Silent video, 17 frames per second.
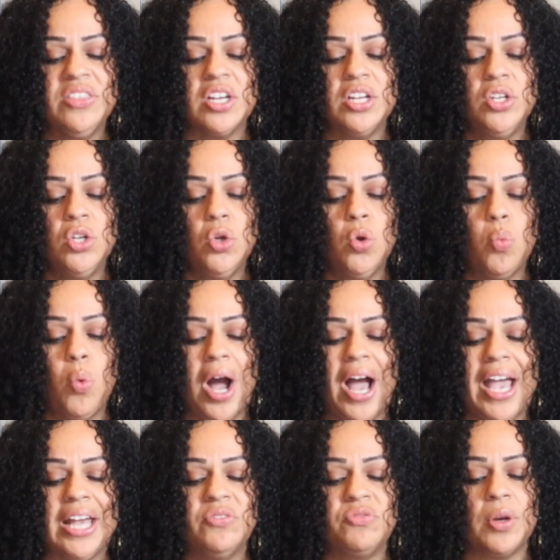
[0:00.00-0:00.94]
the new
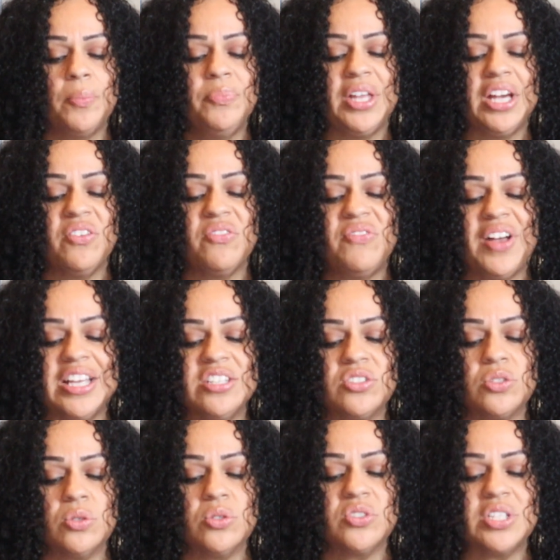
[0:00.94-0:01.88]
wine from their
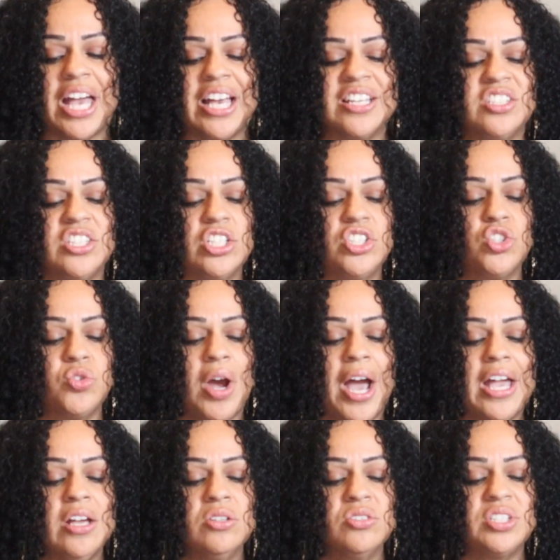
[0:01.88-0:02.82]
vessels as the
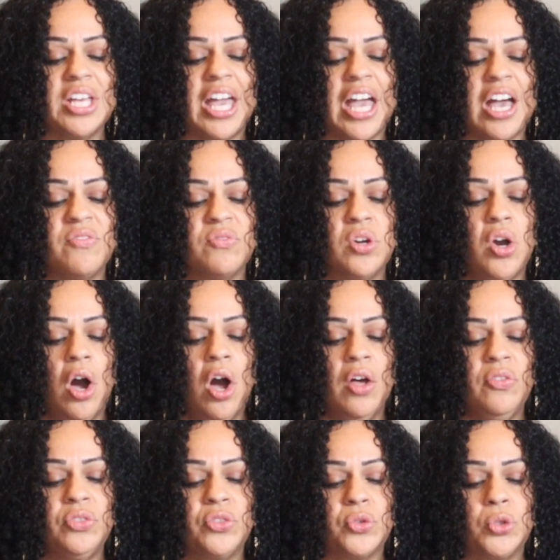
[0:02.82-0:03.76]
trials they have
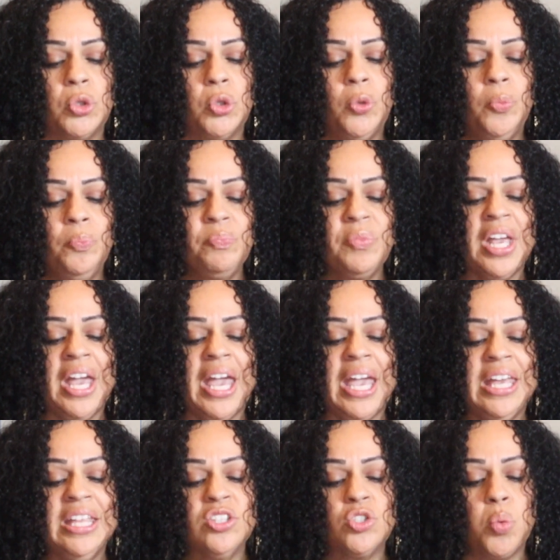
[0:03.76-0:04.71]
gone through
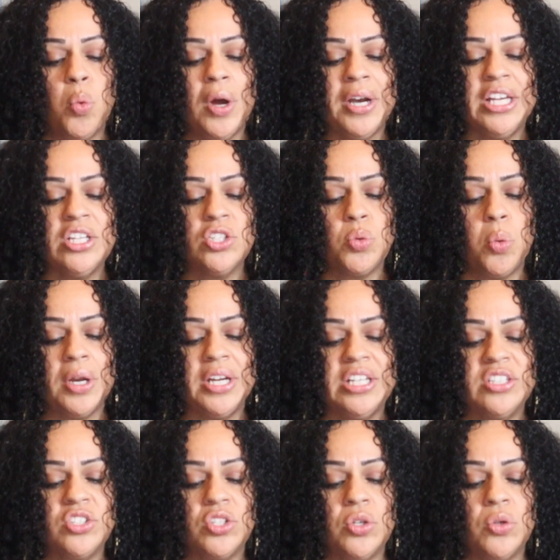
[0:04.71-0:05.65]
in
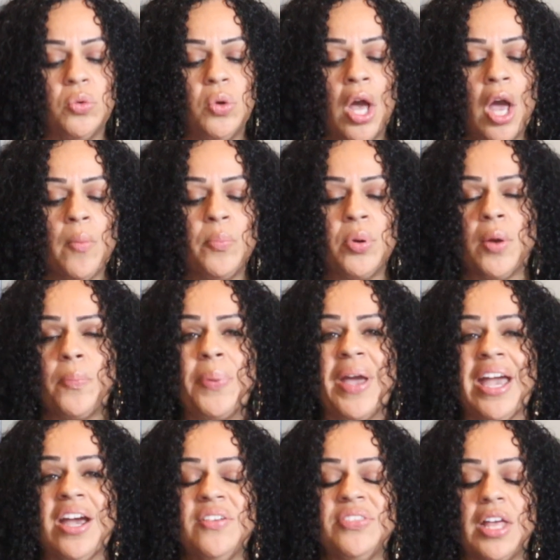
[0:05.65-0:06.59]
2022
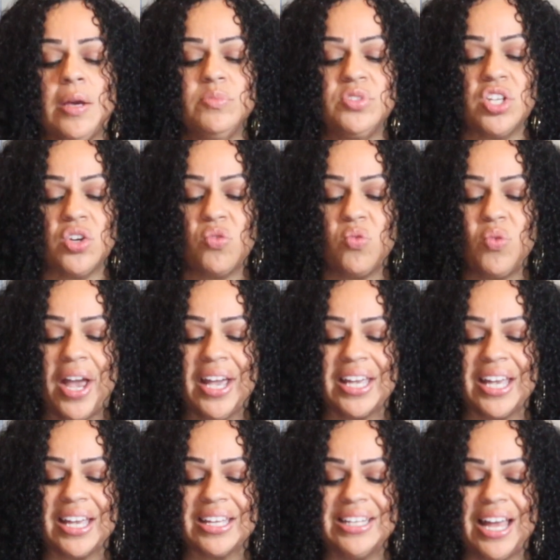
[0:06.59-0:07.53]
prepare them to
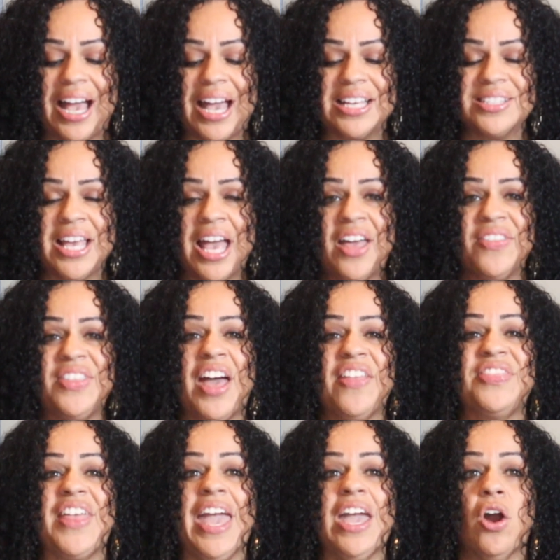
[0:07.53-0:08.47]
recognize
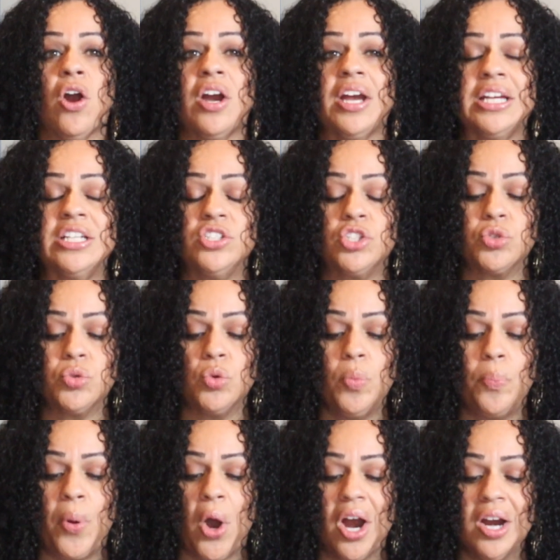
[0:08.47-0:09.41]
that they are in true
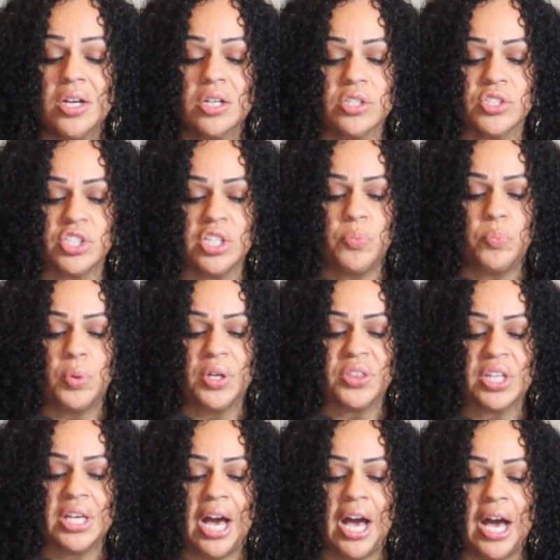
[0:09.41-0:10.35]
partnership
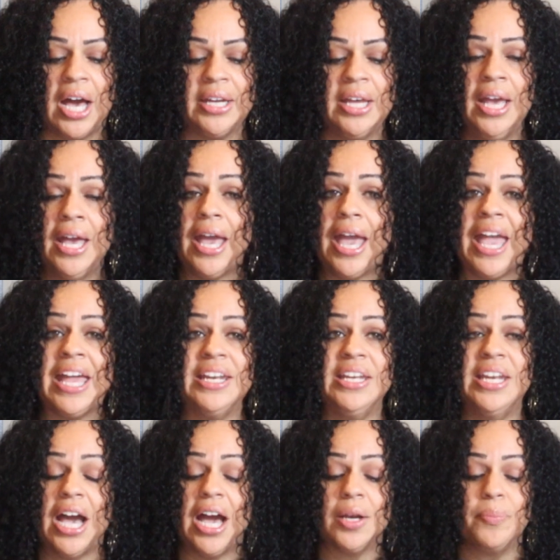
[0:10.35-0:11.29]
with God and
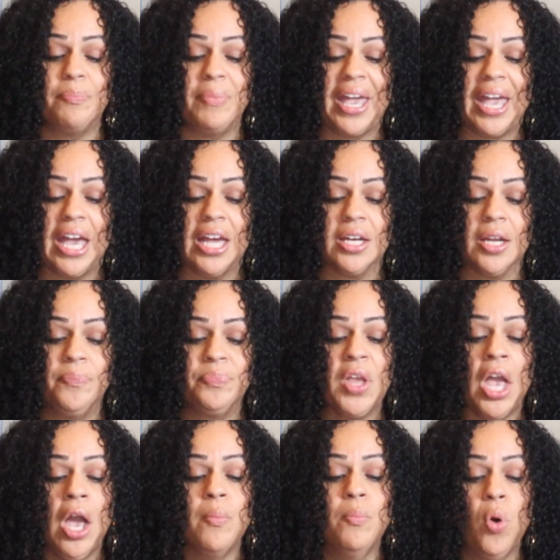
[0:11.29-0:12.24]
not man.
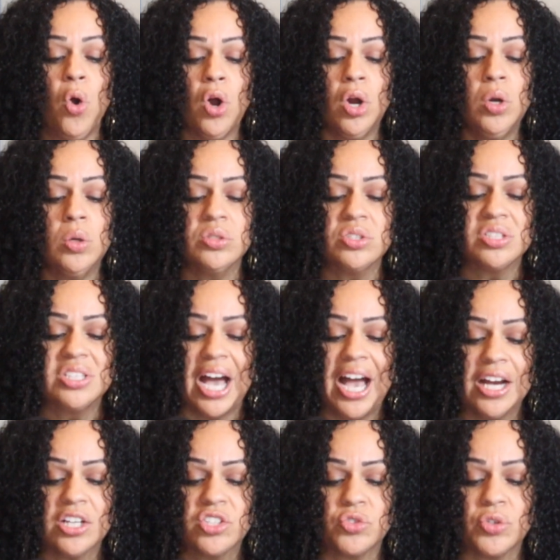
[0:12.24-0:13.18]
More whose
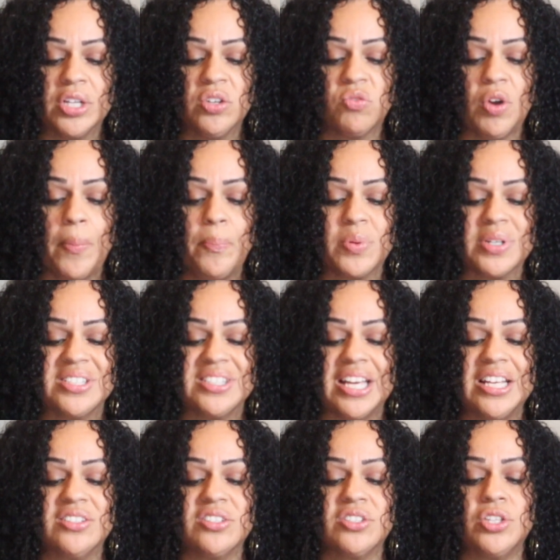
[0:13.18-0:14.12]
doctrine
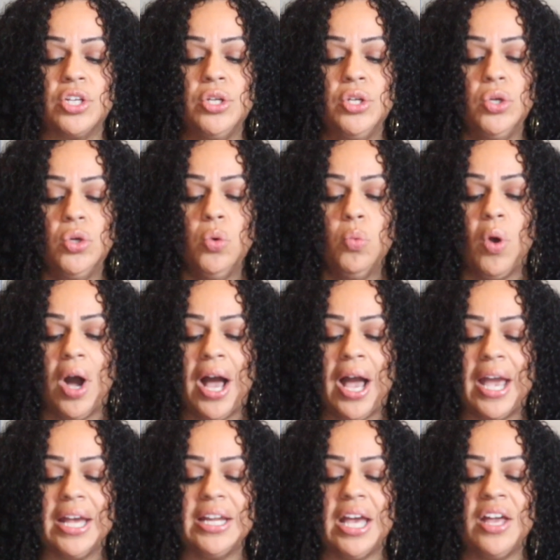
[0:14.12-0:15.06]
represents the new
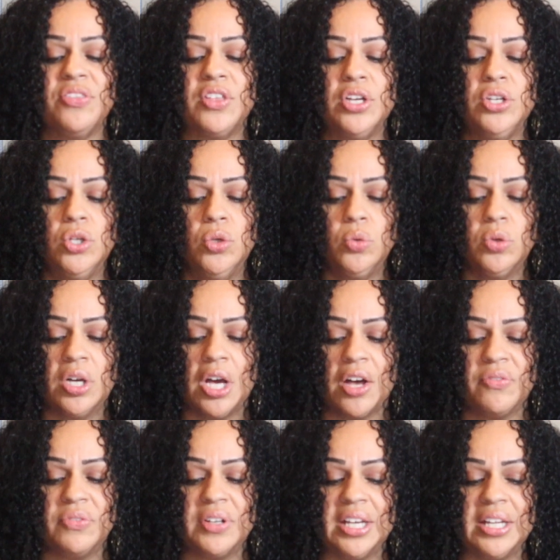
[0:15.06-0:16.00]
wine and the new
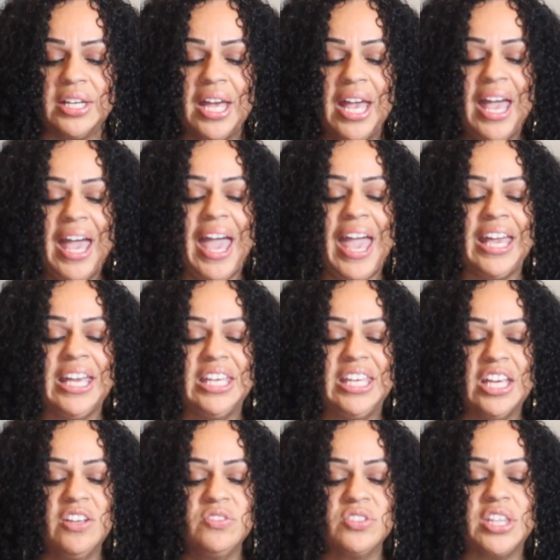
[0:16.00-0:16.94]
covenant and
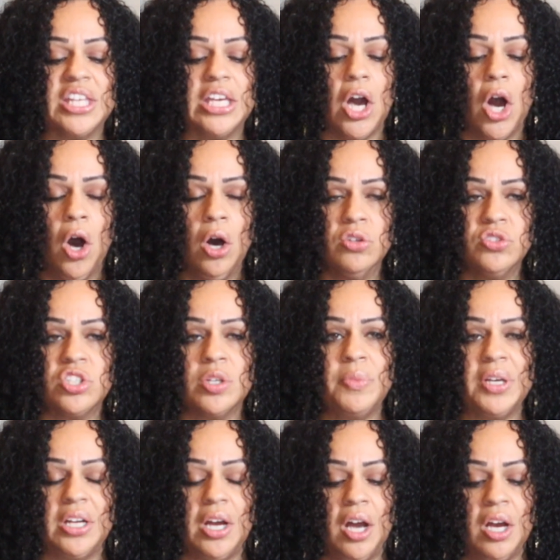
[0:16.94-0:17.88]
gives the
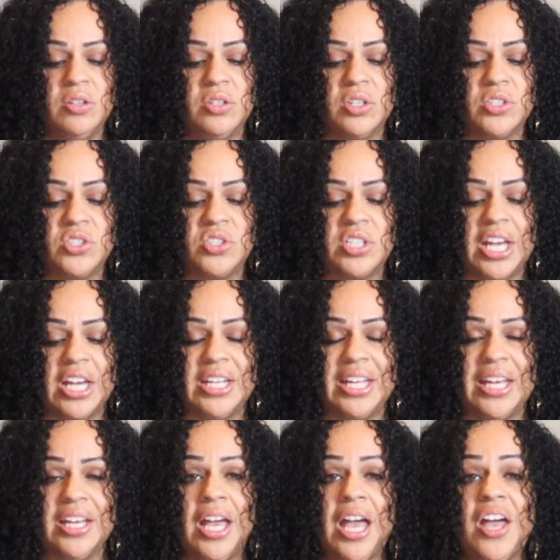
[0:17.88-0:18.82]
ultimate
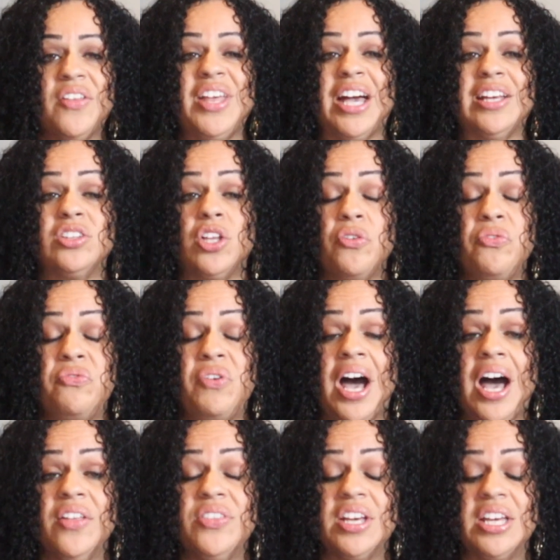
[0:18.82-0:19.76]
understanding that the
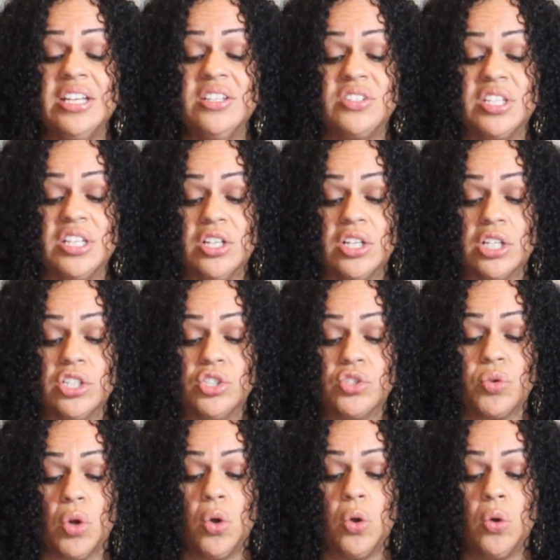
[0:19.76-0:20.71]
Father is in
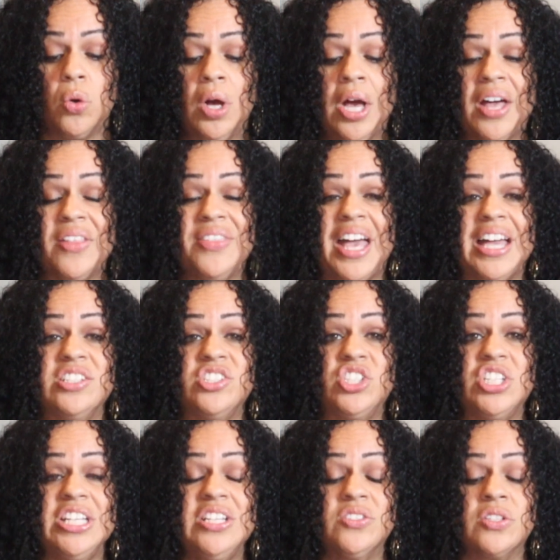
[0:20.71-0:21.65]
control, that
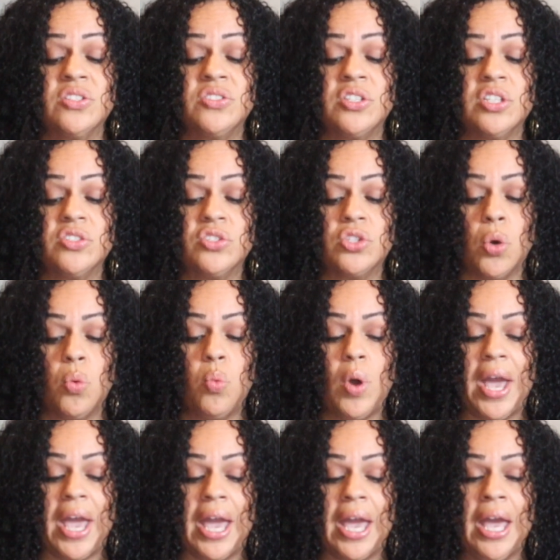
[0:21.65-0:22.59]
Jesus is the
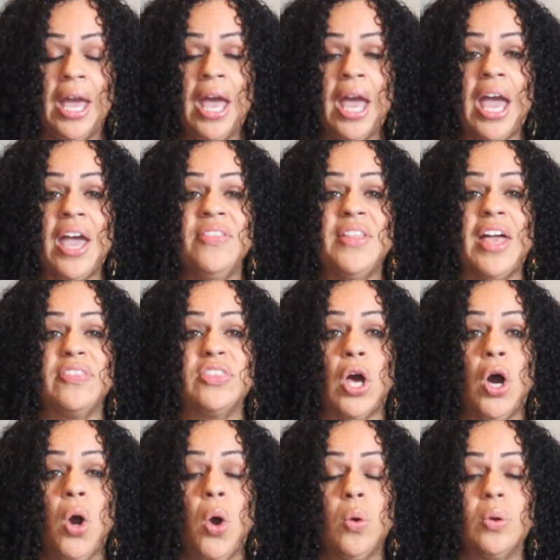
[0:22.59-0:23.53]
way, and that the
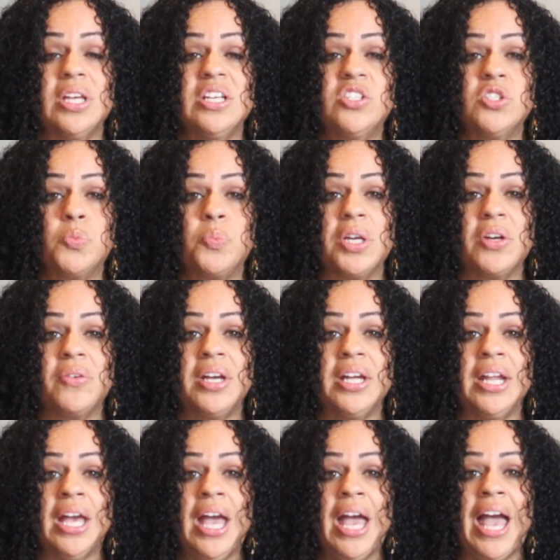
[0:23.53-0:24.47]
Holy
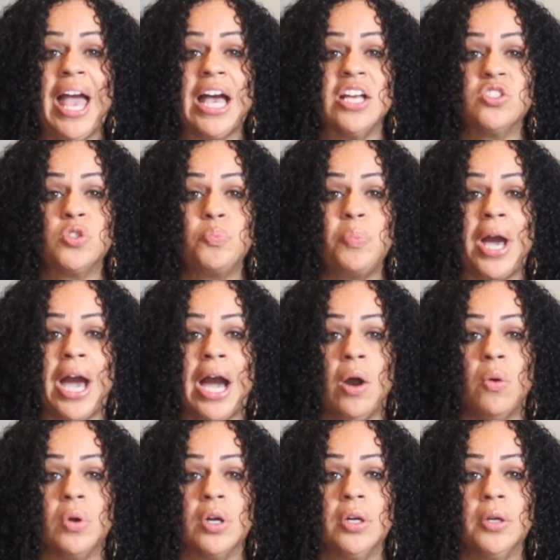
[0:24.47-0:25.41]
Spirit has
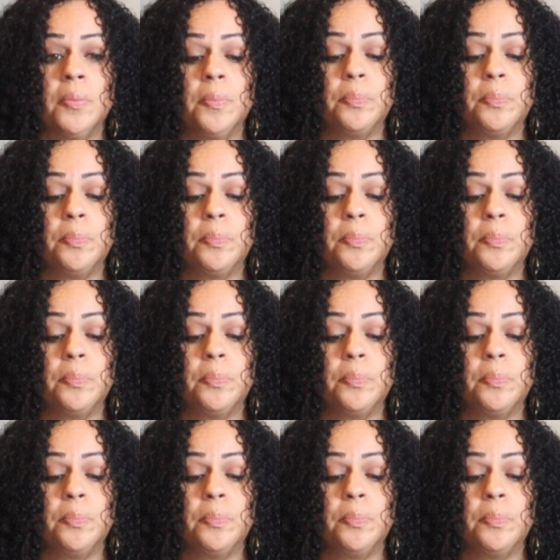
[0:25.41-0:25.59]
power.